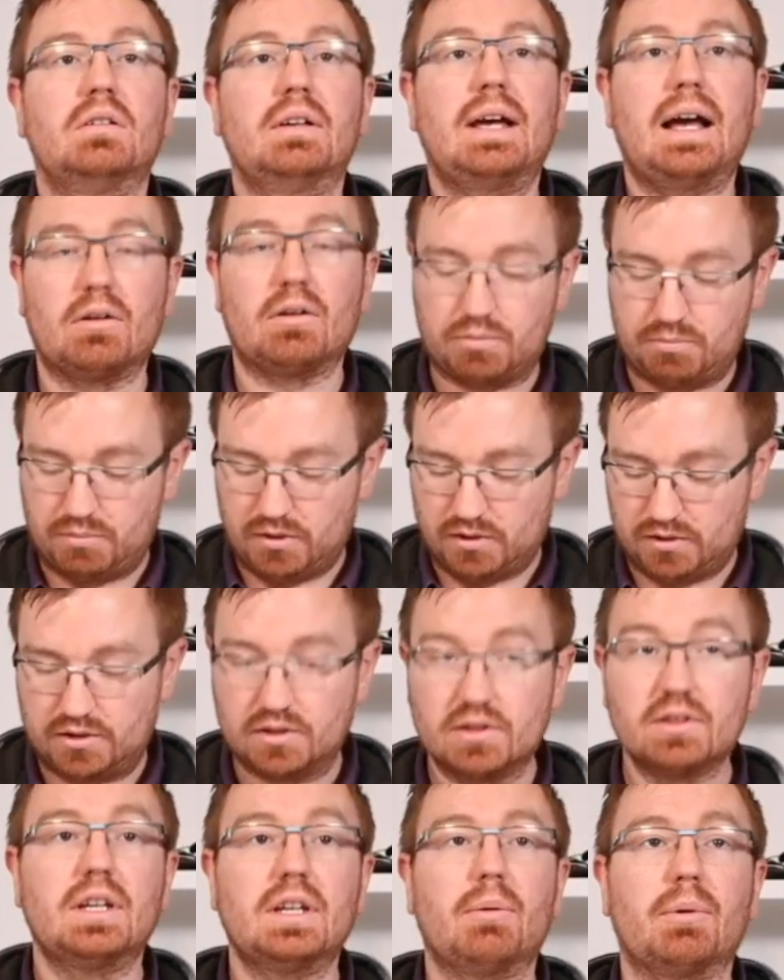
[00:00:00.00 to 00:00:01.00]

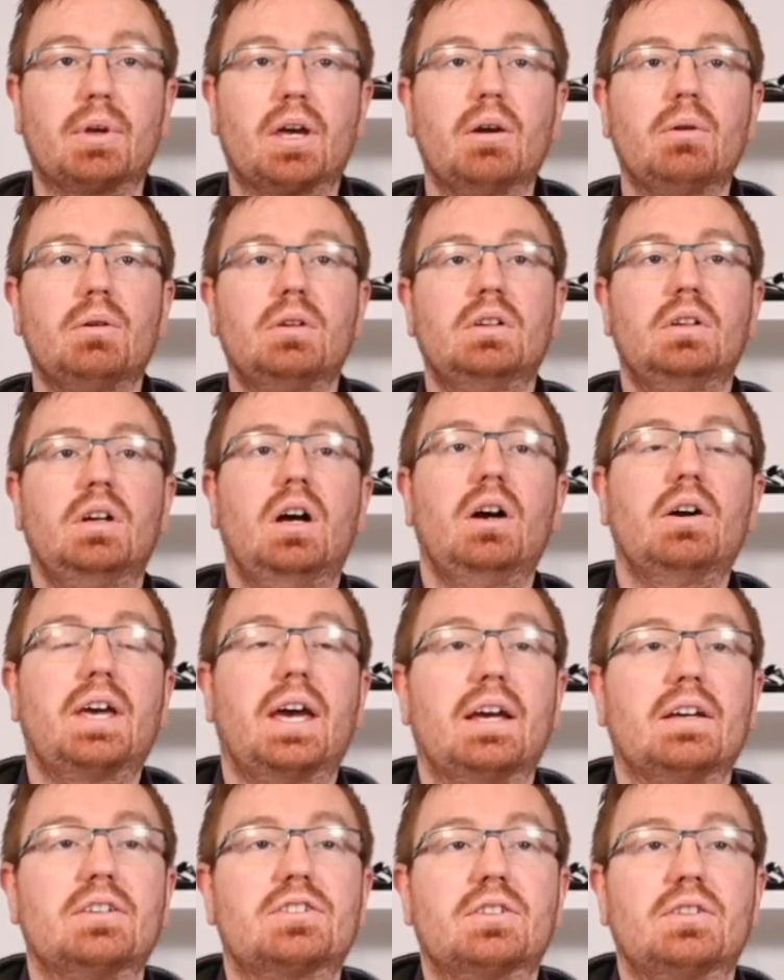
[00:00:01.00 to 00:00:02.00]
Output. There we go.
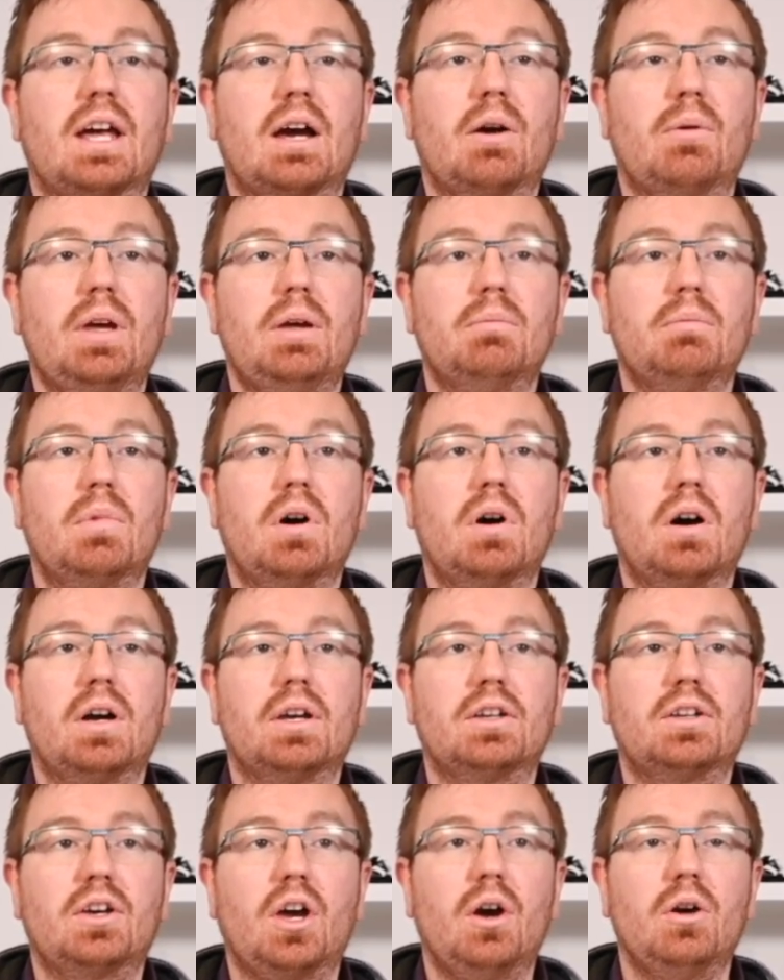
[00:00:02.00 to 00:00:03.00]
Okay, so now in my
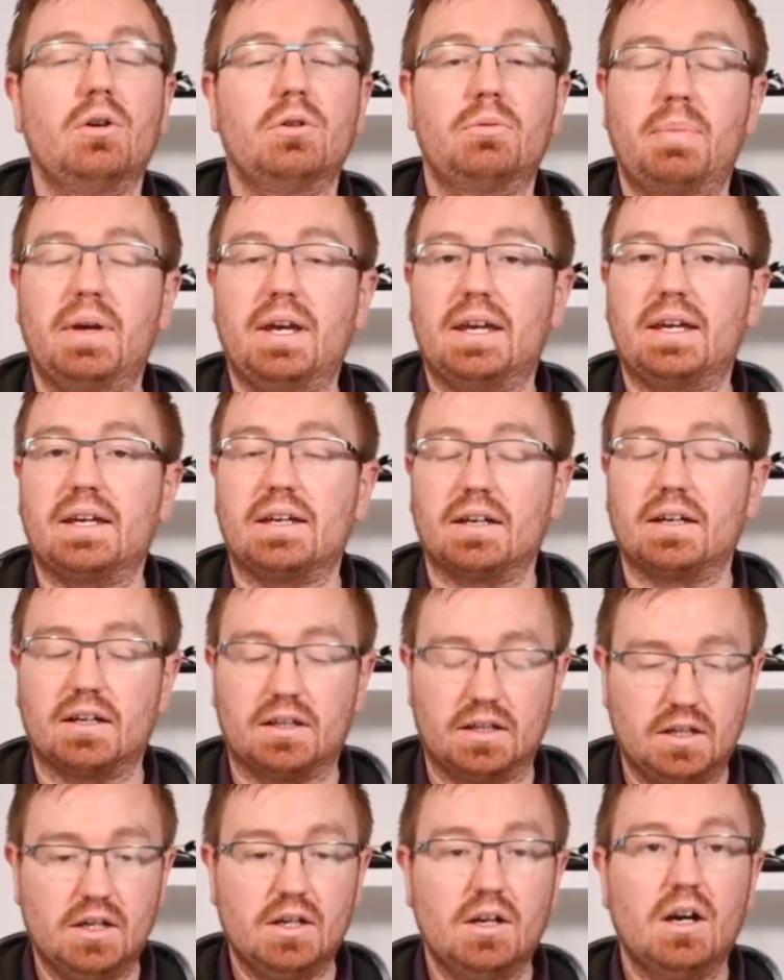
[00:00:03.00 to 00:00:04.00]
code bit here,
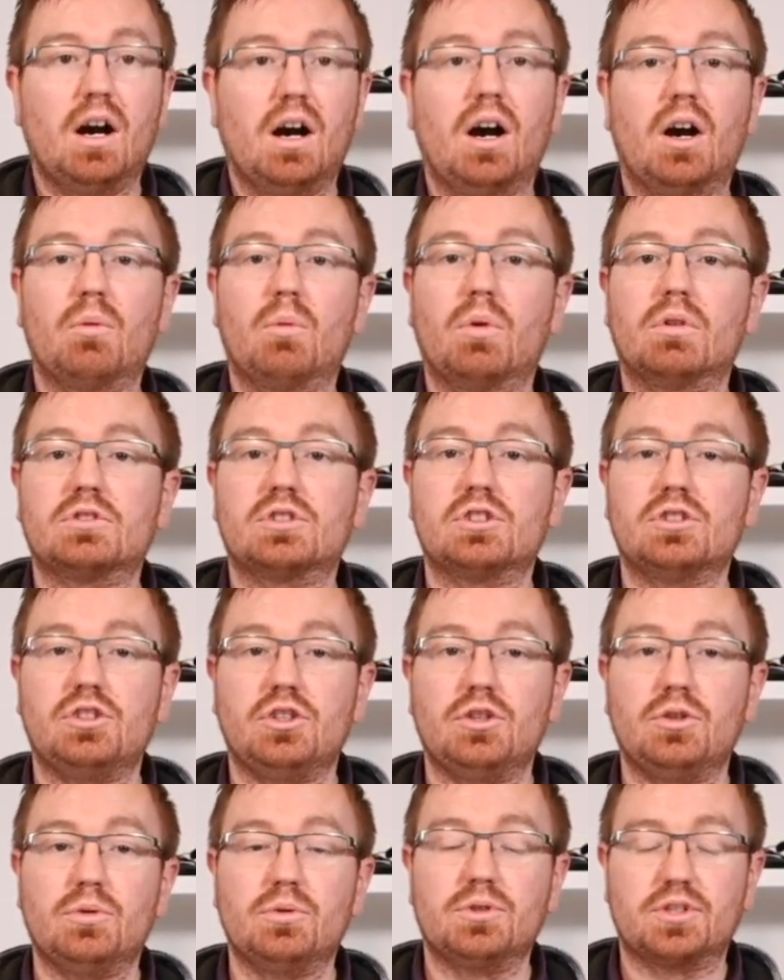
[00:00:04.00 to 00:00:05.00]
I want to
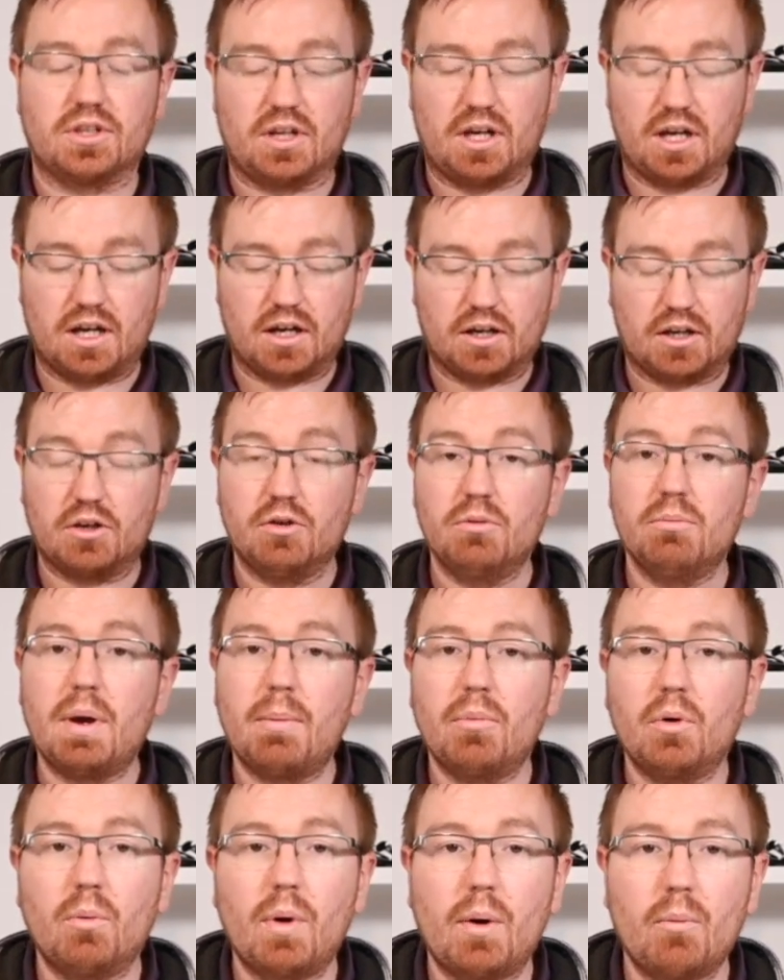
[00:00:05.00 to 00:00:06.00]
use, uh, can you
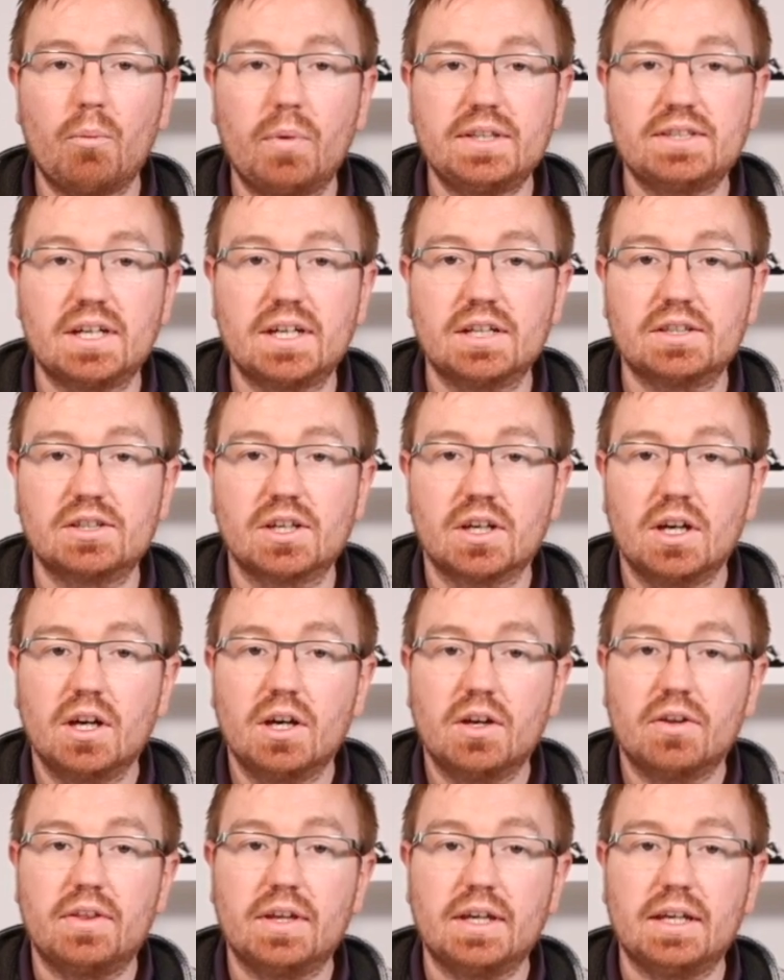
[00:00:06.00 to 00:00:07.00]
remember when we did
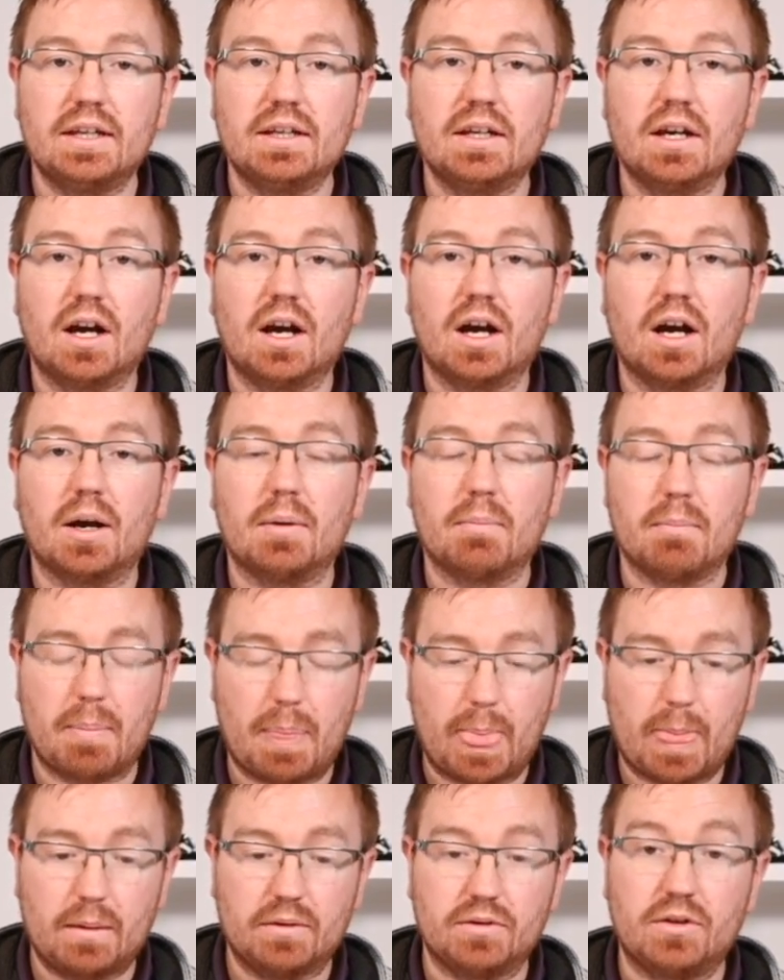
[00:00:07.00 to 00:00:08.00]
the,
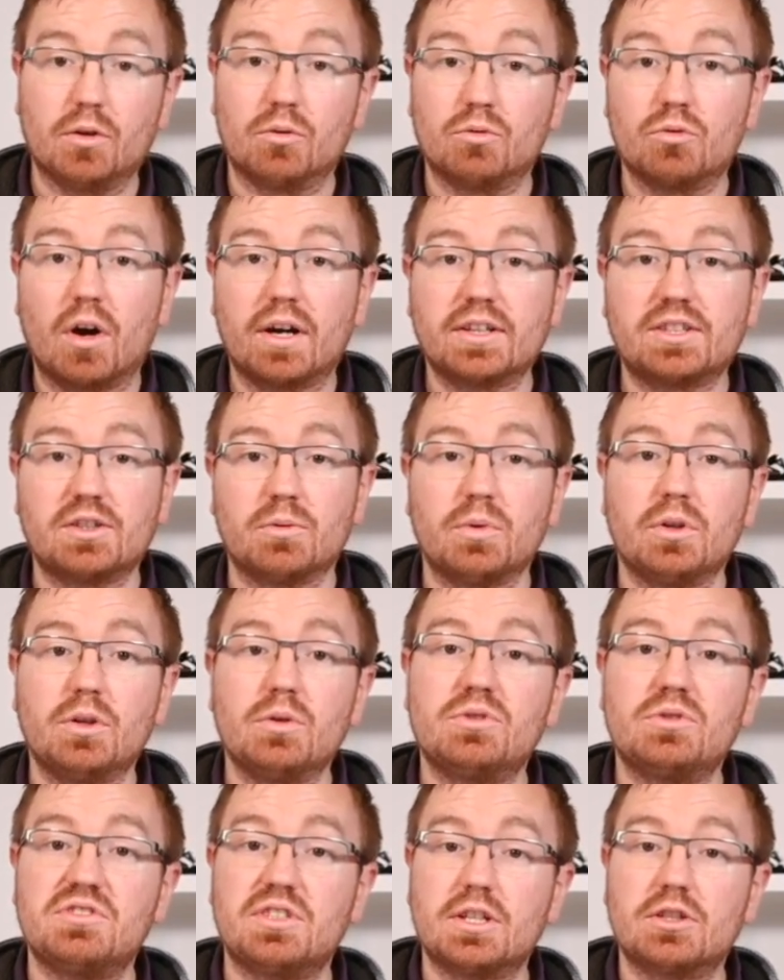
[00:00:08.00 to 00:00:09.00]
um, the writing, we
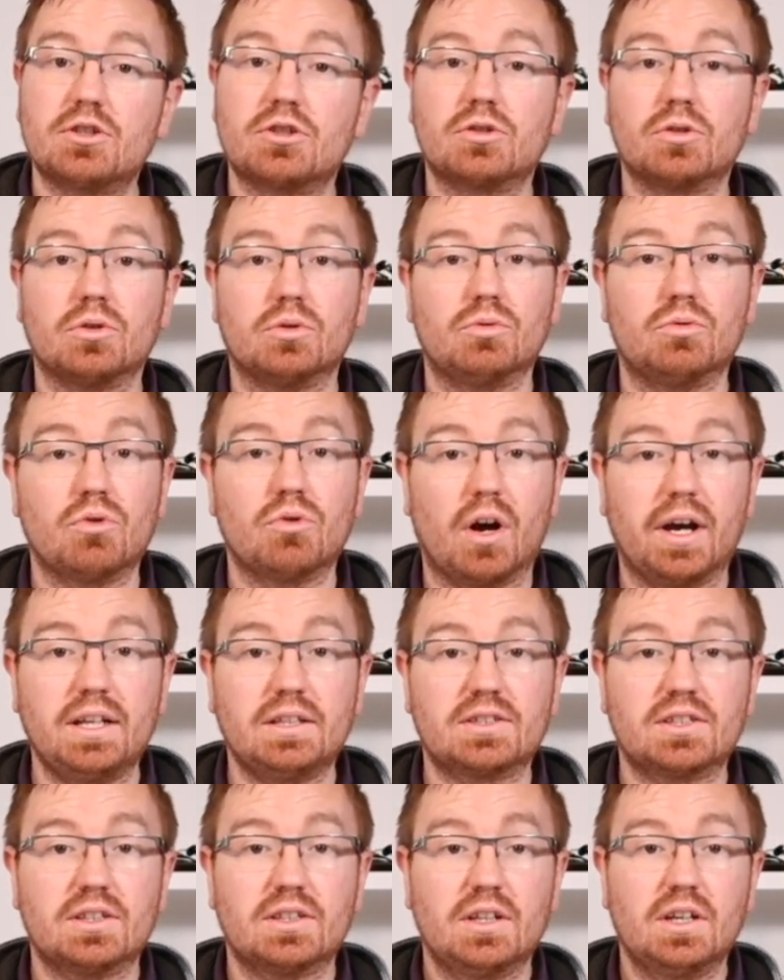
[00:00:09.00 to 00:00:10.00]
used digital
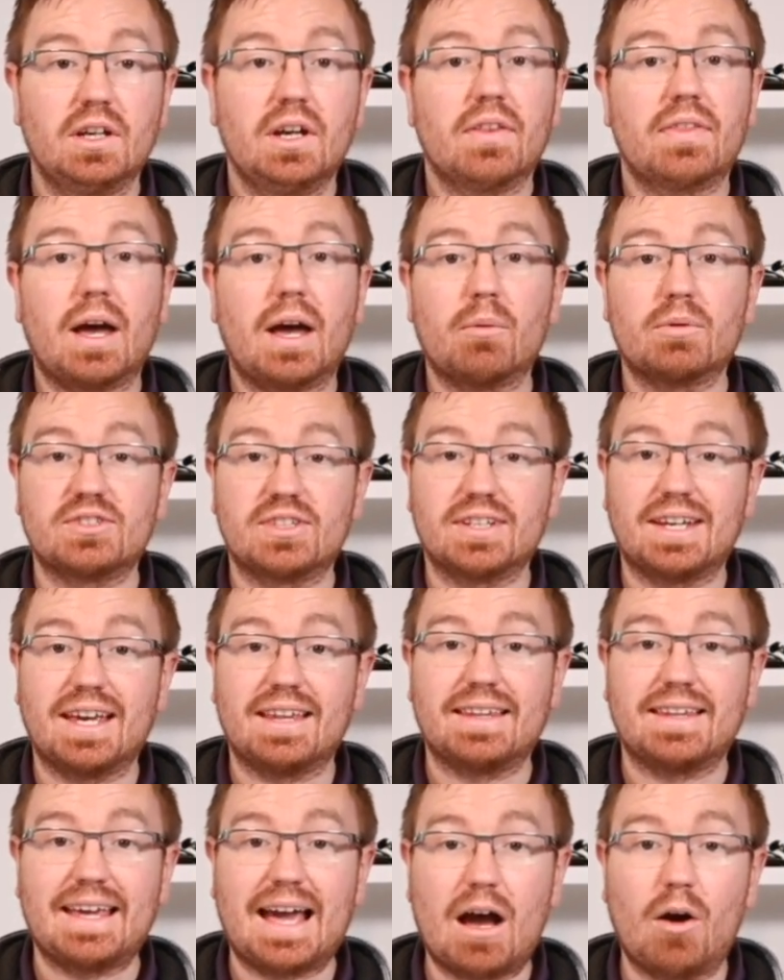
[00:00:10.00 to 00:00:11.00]
write, that was to
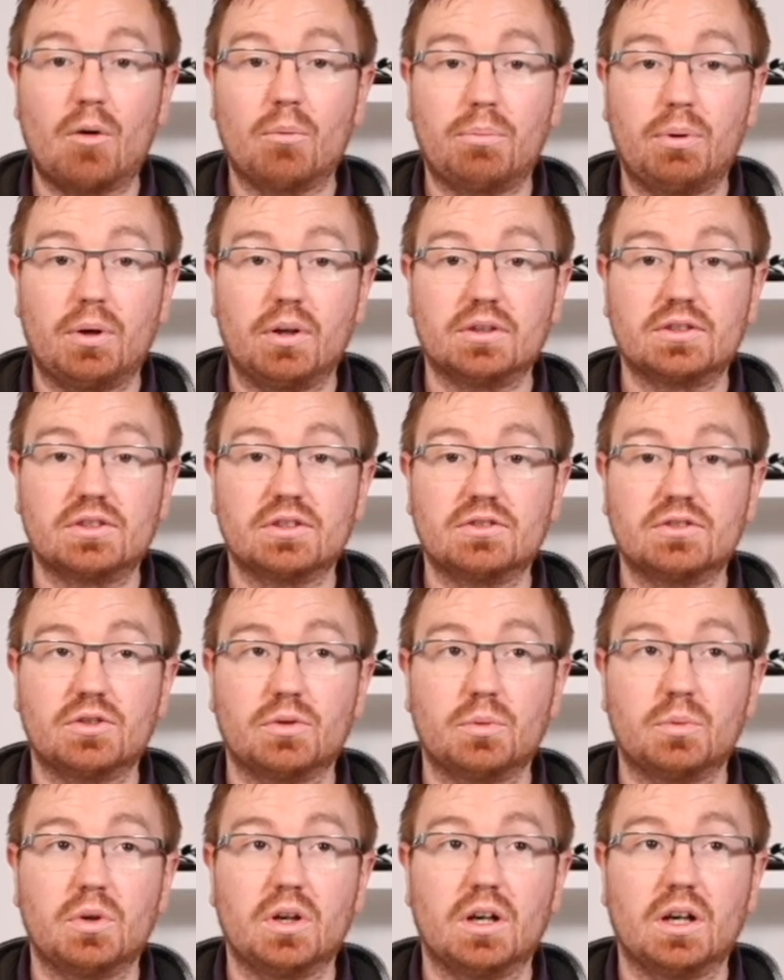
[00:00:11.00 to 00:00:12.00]
get the output to
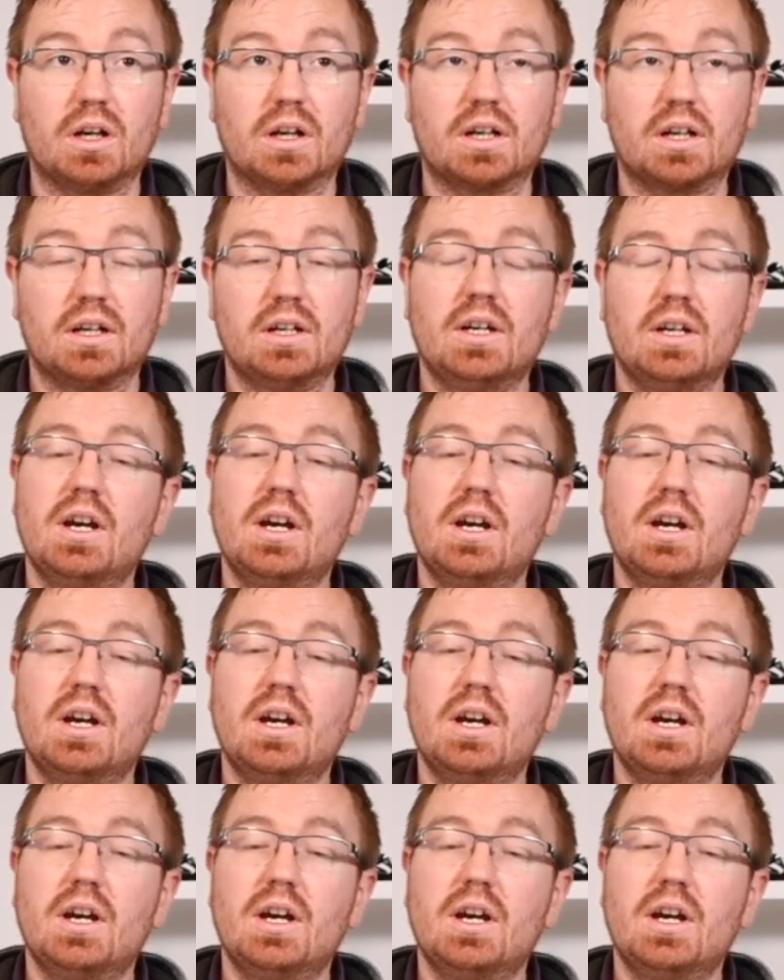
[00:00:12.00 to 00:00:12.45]
work.